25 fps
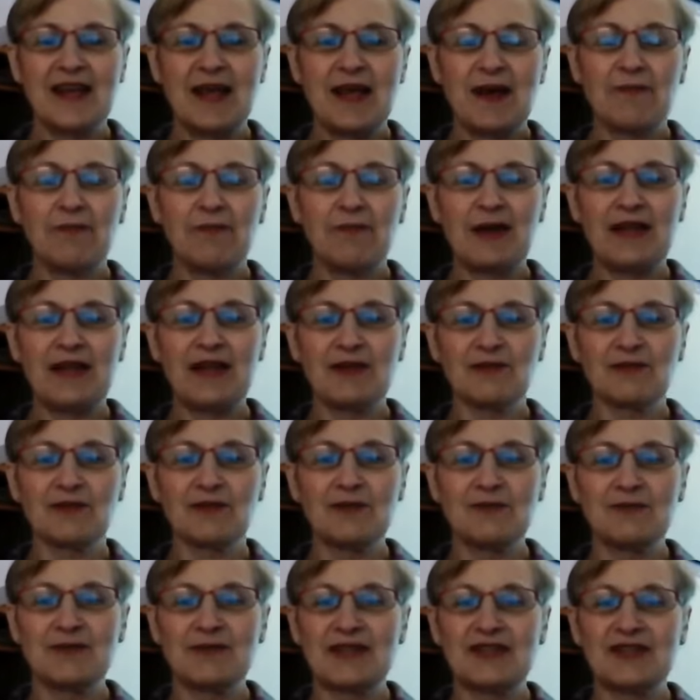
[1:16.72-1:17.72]
meeting
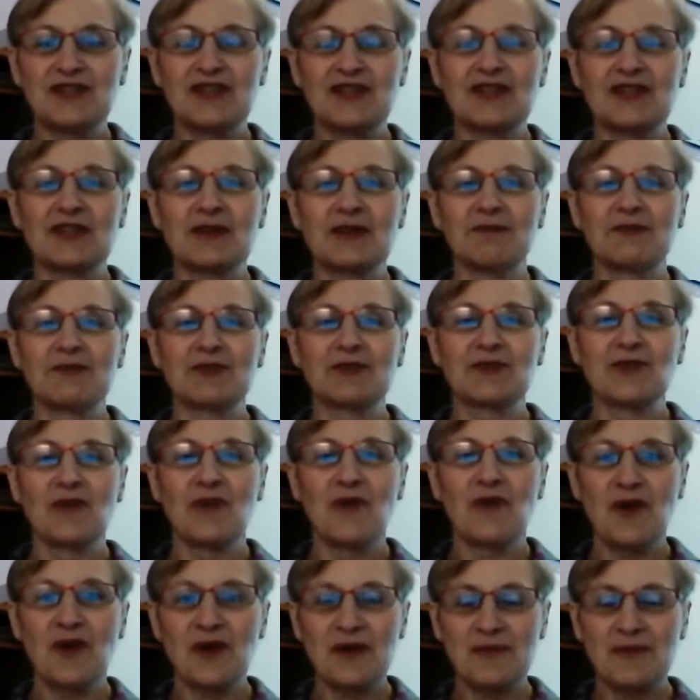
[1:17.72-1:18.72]
rooms and just
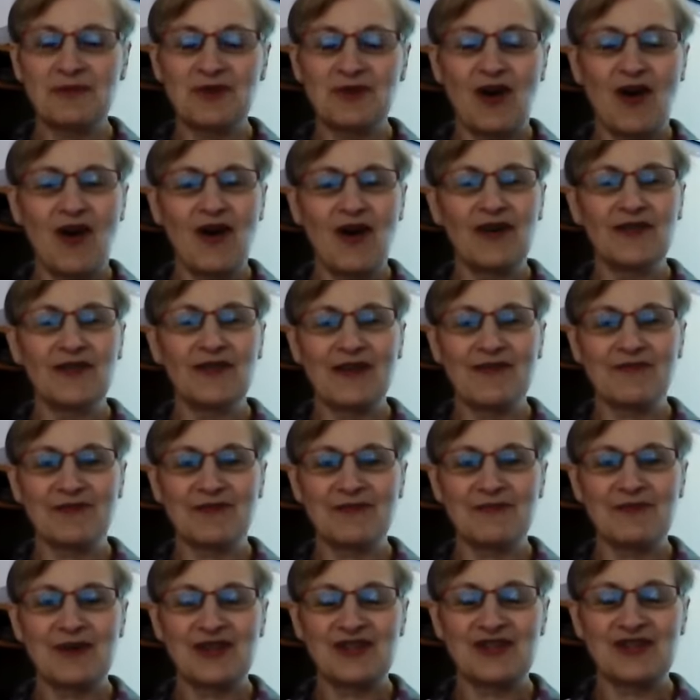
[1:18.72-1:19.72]
absorbed all the
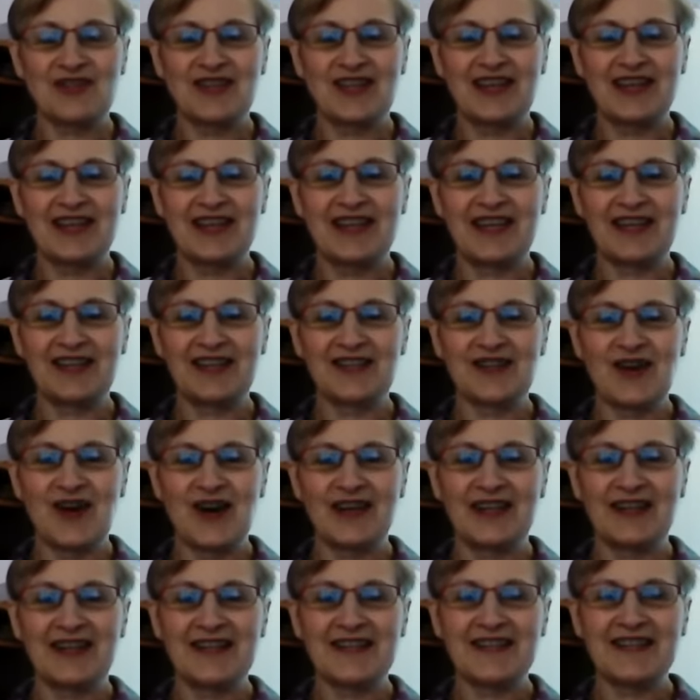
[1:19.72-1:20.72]
information that he
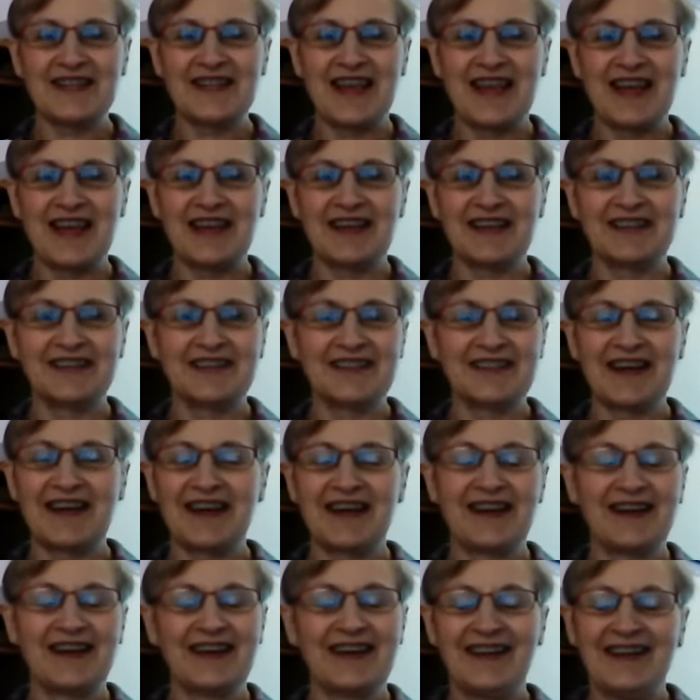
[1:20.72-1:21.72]
taught us. And
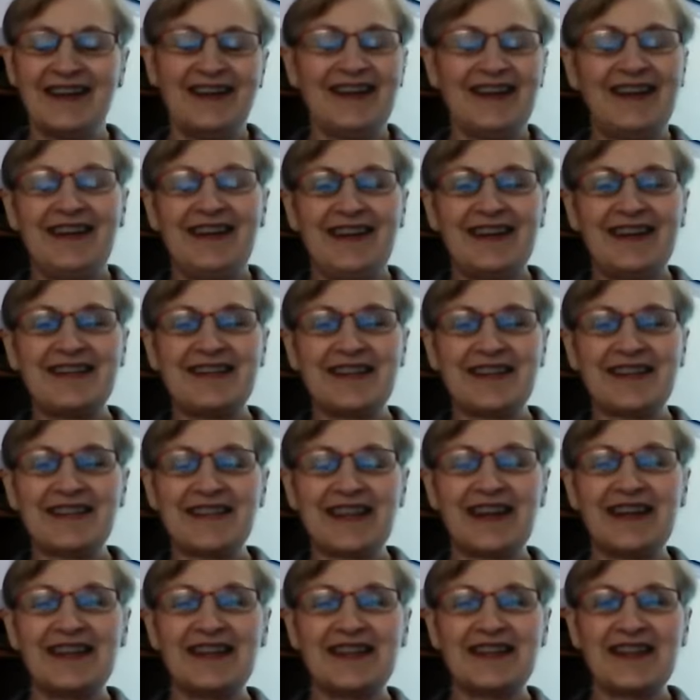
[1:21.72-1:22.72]
uh, it's
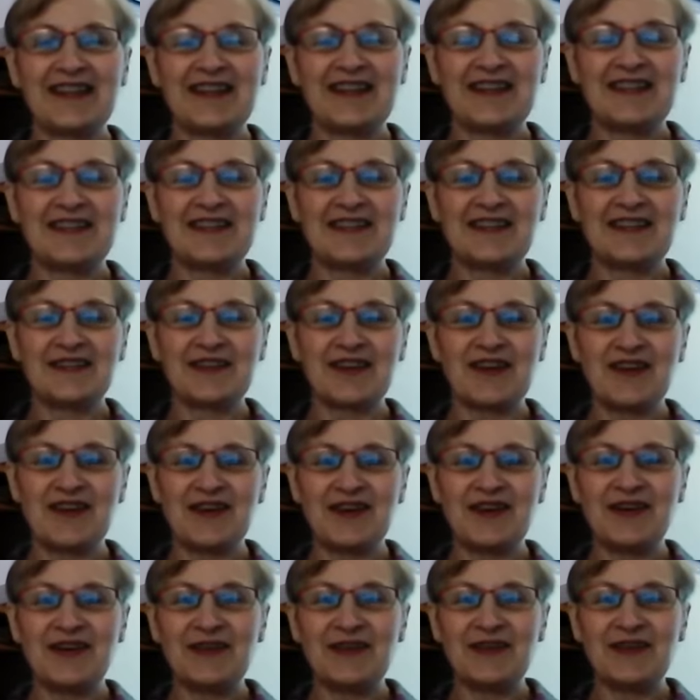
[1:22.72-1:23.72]
exciting that he's on the
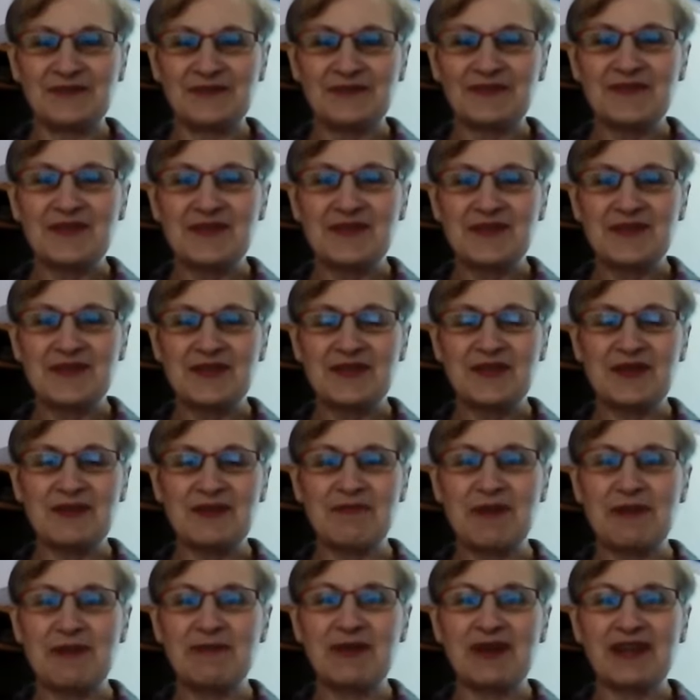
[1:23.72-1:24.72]
call.
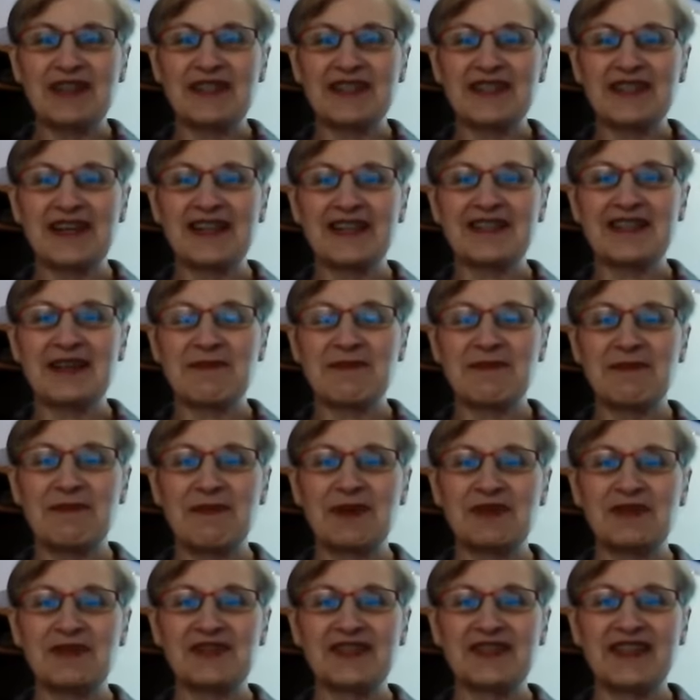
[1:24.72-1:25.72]
Jim, maybe you could tell us something
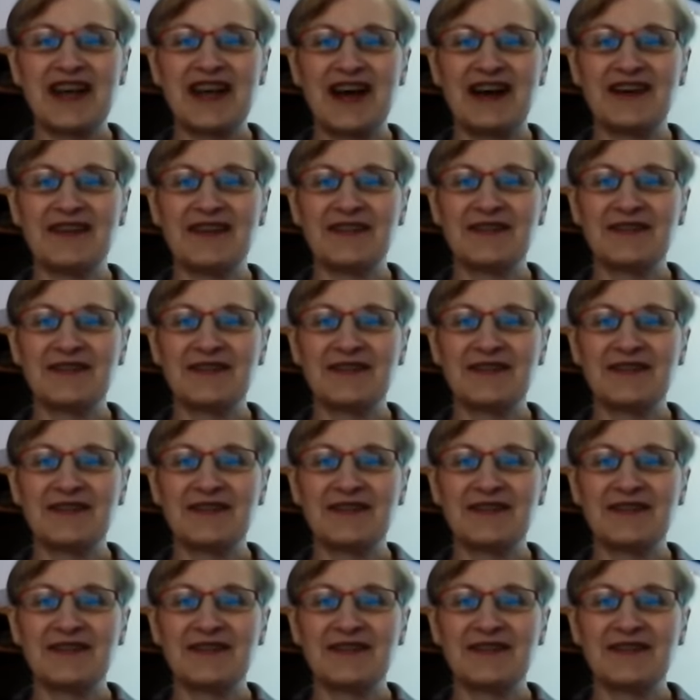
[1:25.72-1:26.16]
about yourself.